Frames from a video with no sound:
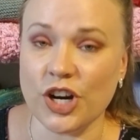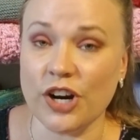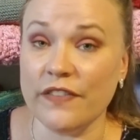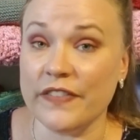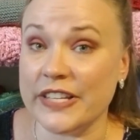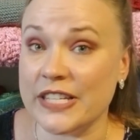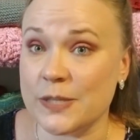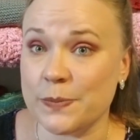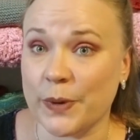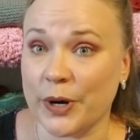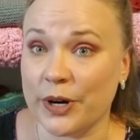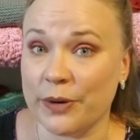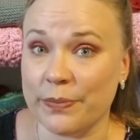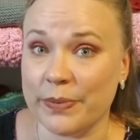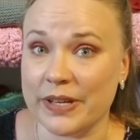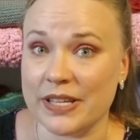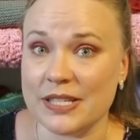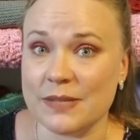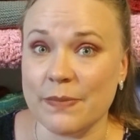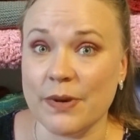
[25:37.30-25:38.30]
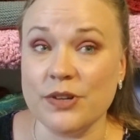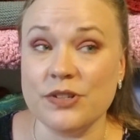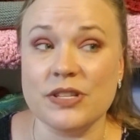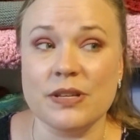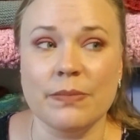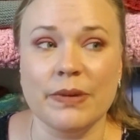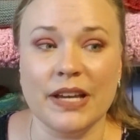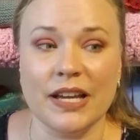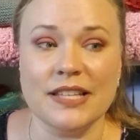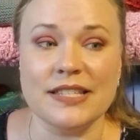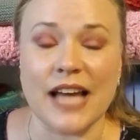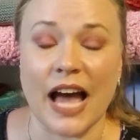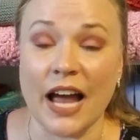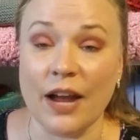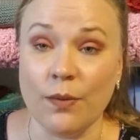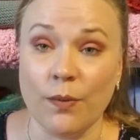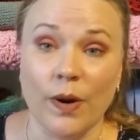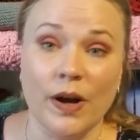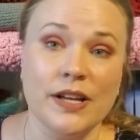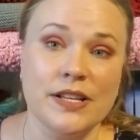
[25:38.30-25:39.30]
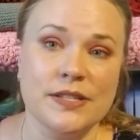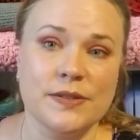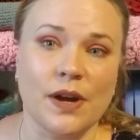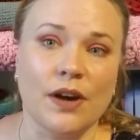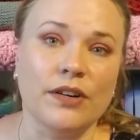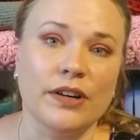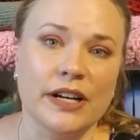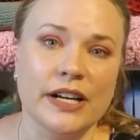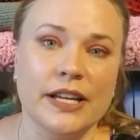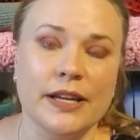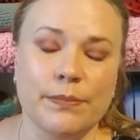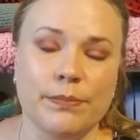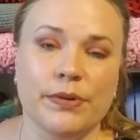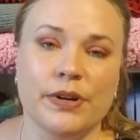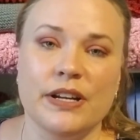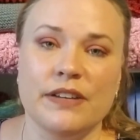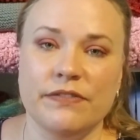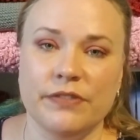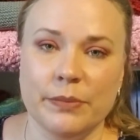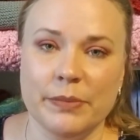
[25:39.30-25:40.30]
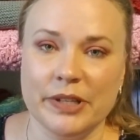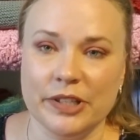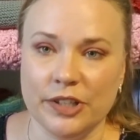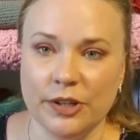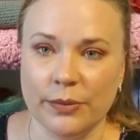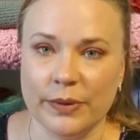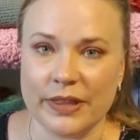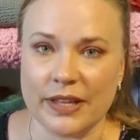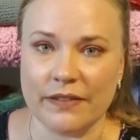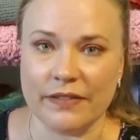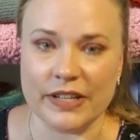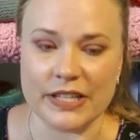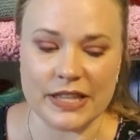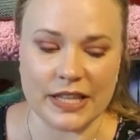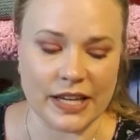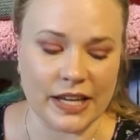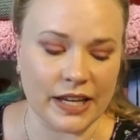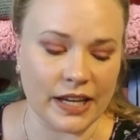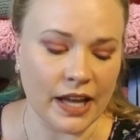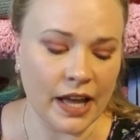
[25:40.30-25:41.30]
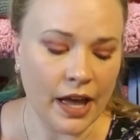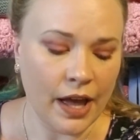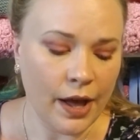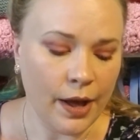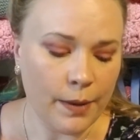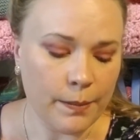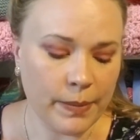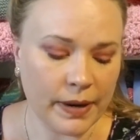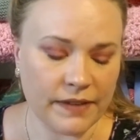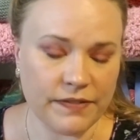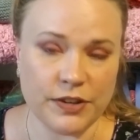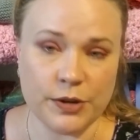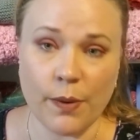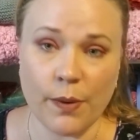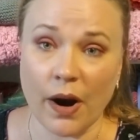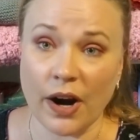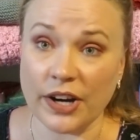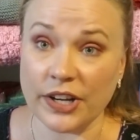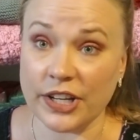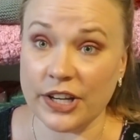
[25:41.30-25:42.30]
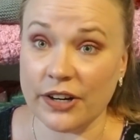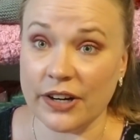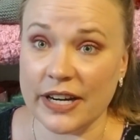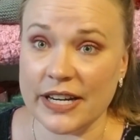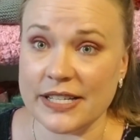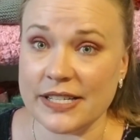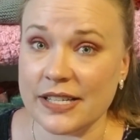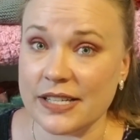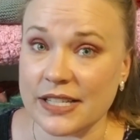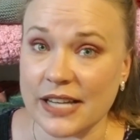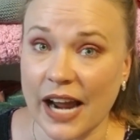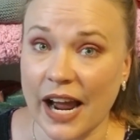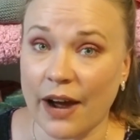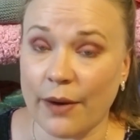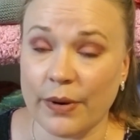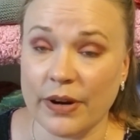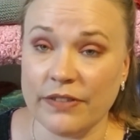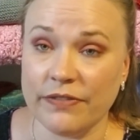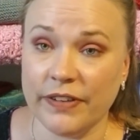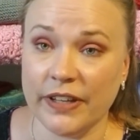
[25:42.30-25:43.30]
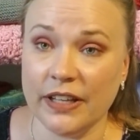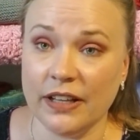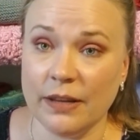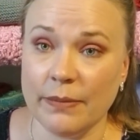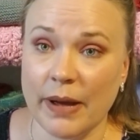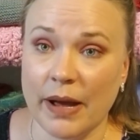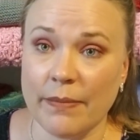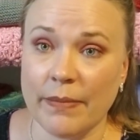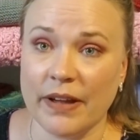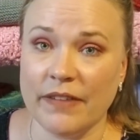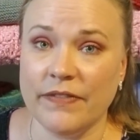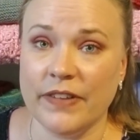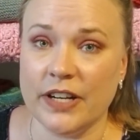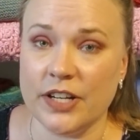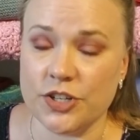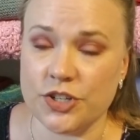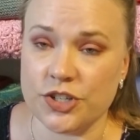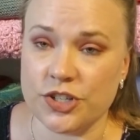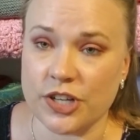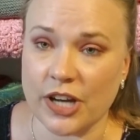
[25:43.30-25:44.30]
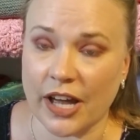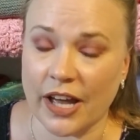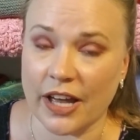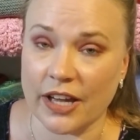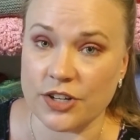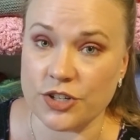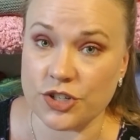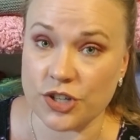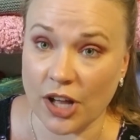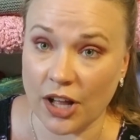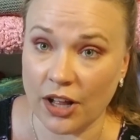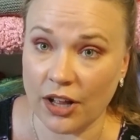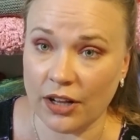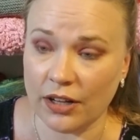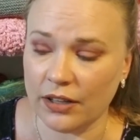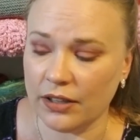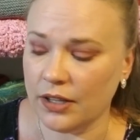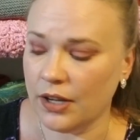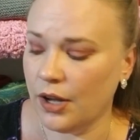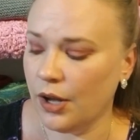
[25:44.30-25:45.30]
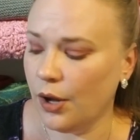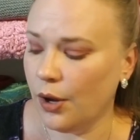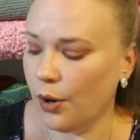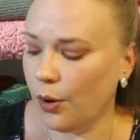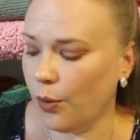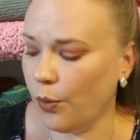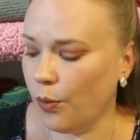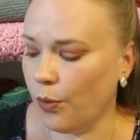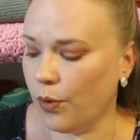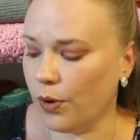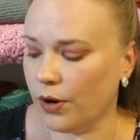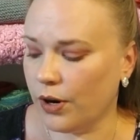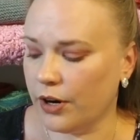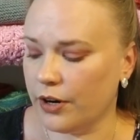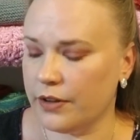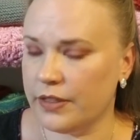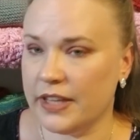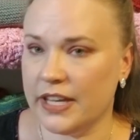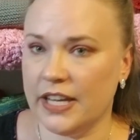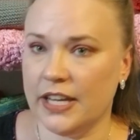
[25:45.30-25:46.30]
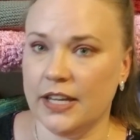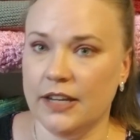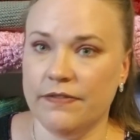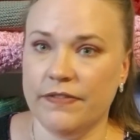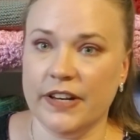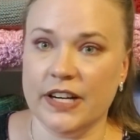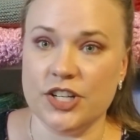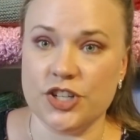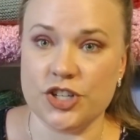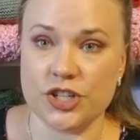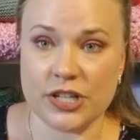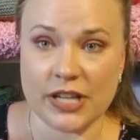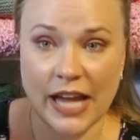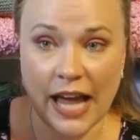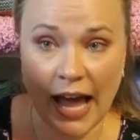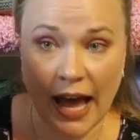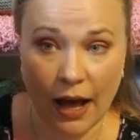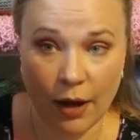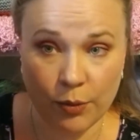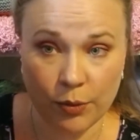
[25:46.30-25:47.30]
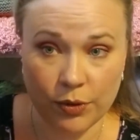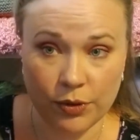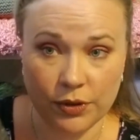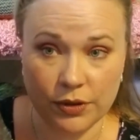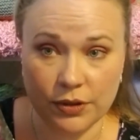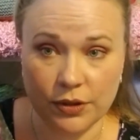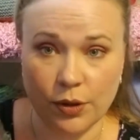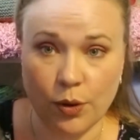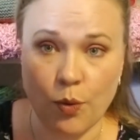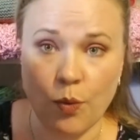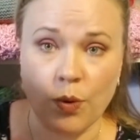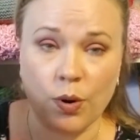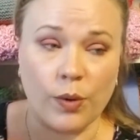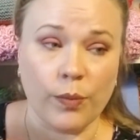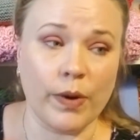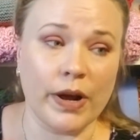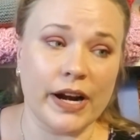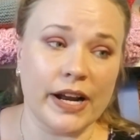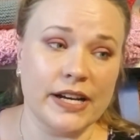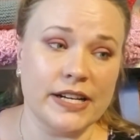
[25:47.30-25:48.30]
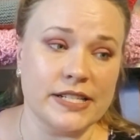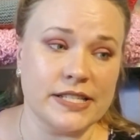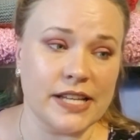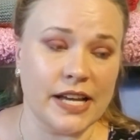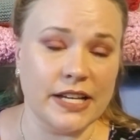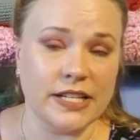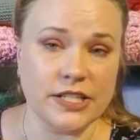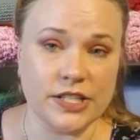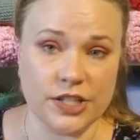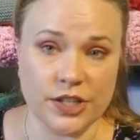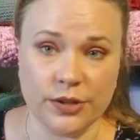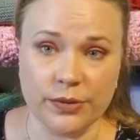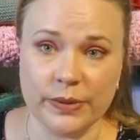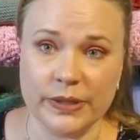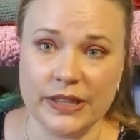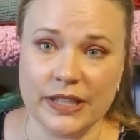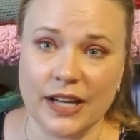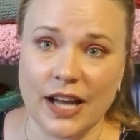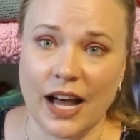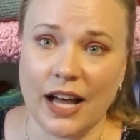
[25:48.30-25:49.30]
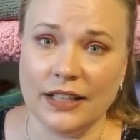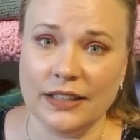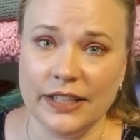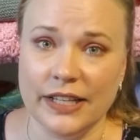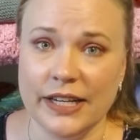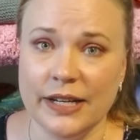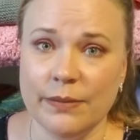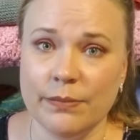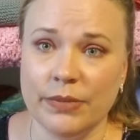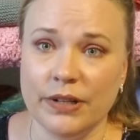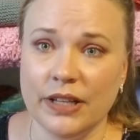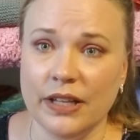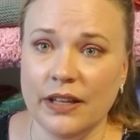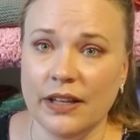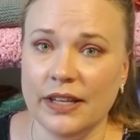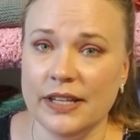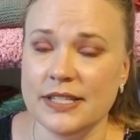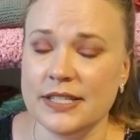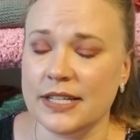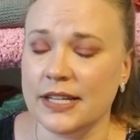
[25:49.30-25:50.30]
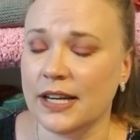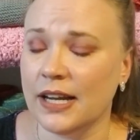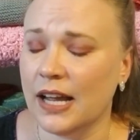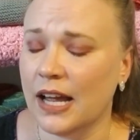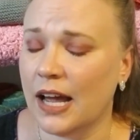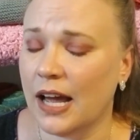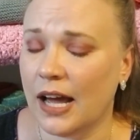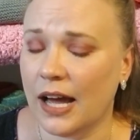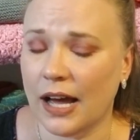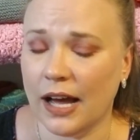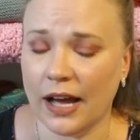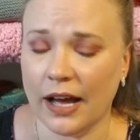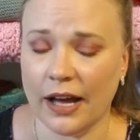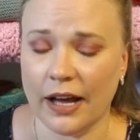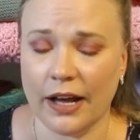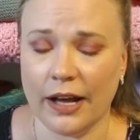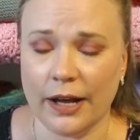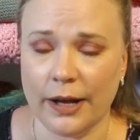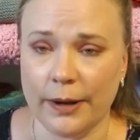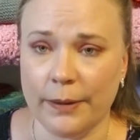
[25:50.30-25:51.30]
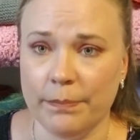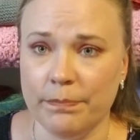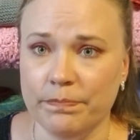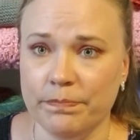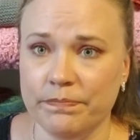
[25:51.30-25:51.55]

its purpose, mostly because I was already pre-familiar with everything. But if you are curious as to how I feel about my finished shawl, or the finished cowl, or what I decide to do with the cot linen blend, you